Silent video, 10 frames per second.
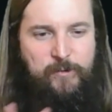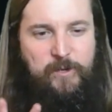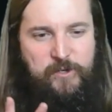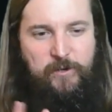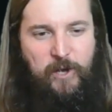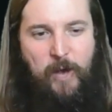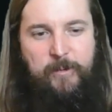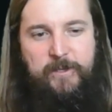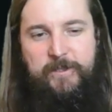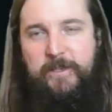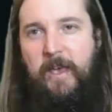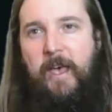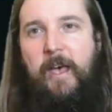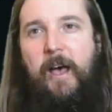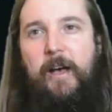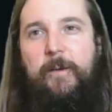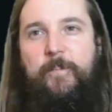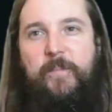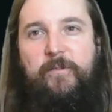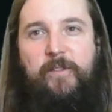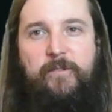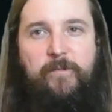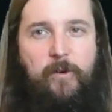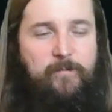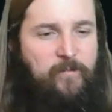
2 additional copies, the Flood Farm